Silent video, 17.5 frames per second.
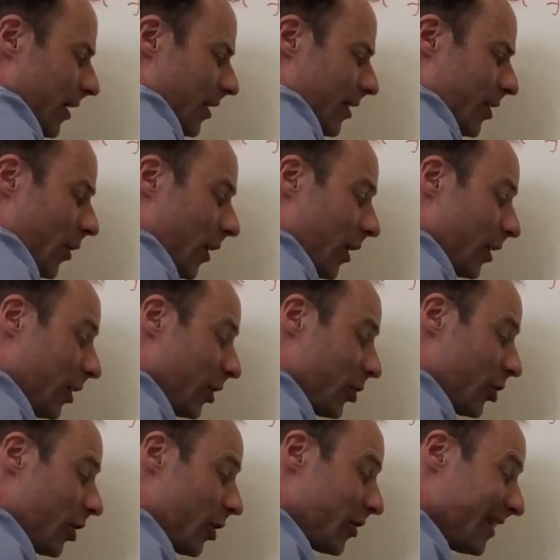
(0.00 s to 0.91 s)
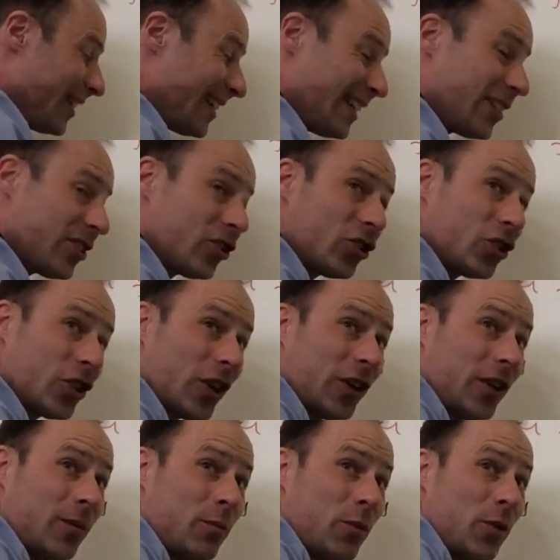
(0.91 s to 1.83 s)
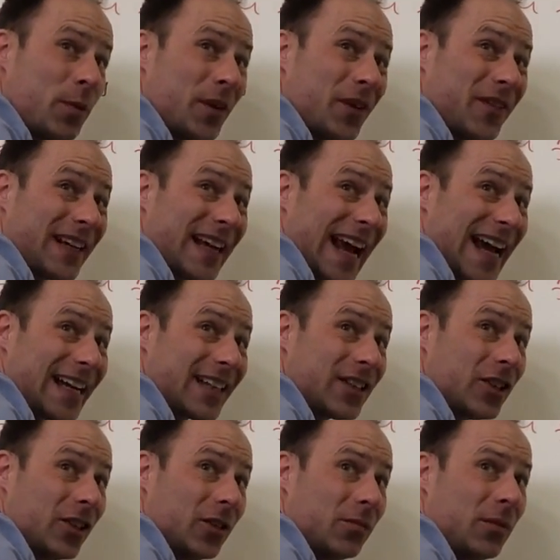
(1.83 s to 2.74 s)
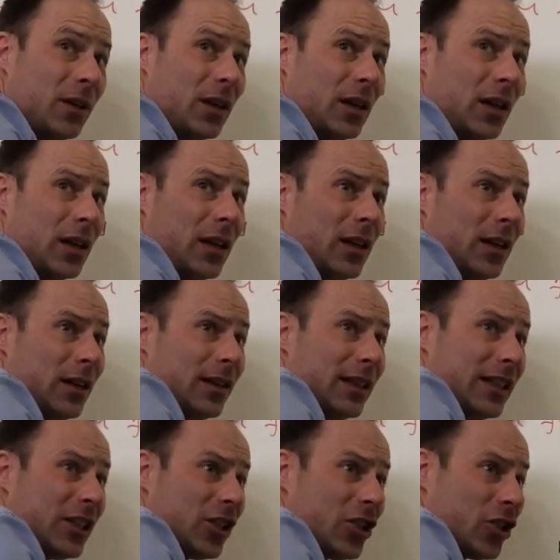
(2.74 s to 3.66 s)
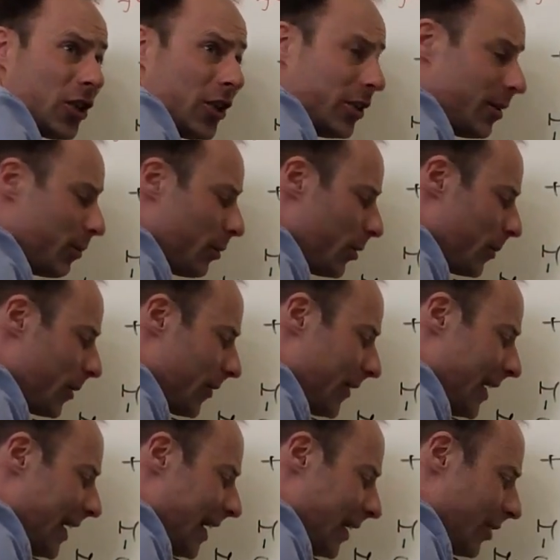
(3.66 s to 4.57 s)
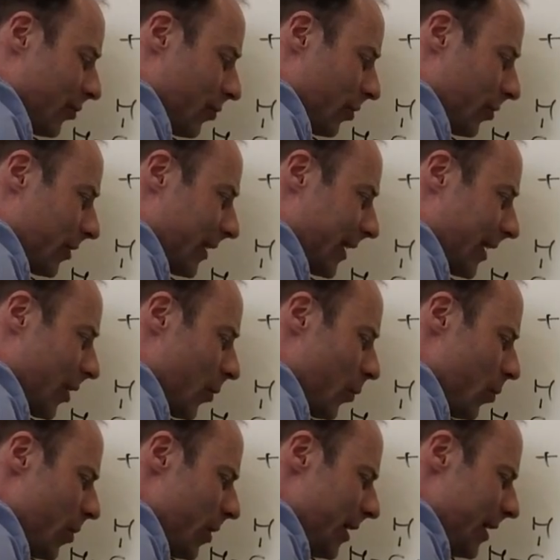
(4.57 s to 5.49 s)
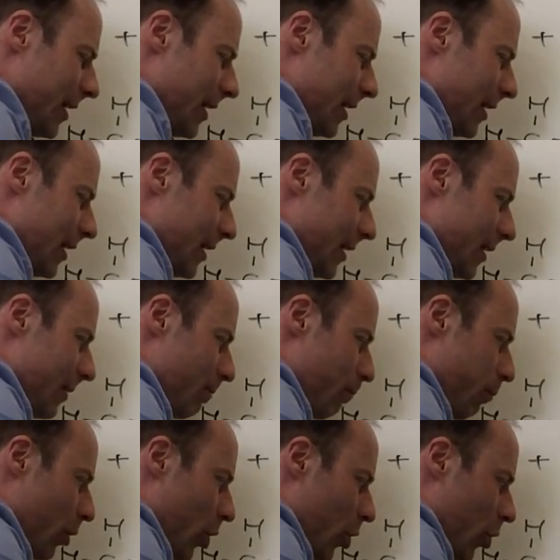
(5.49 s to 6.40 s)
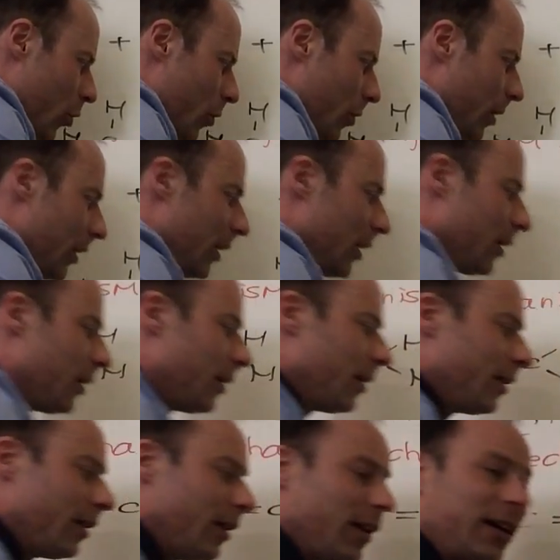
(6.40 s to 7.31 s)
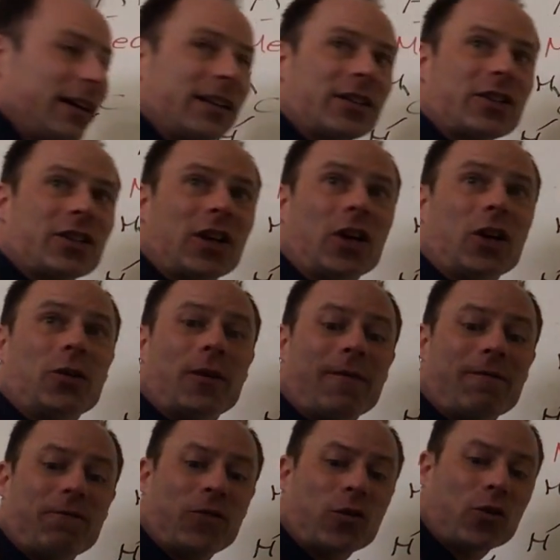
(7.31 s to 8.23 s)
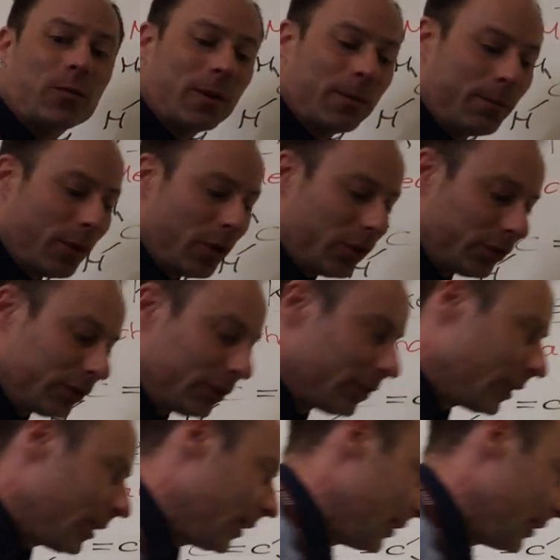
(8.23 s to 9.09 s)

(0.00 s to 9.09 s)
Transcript: So I'm going to show you, this isn't showing the movement of an atom, this is showing the movement of electrons. They go like so, and form a bond